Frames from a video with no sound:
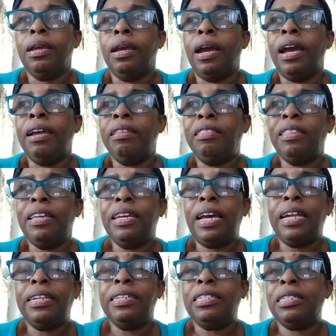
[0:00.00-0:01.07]
I think
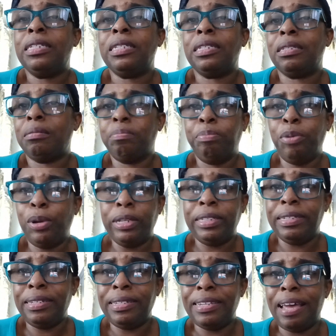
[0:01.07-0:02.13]
at this point
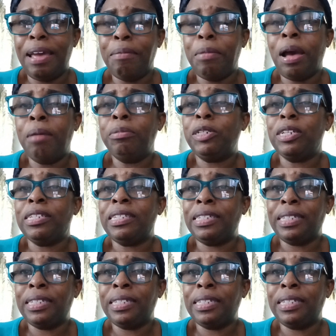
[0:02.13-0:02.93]
in time I'm just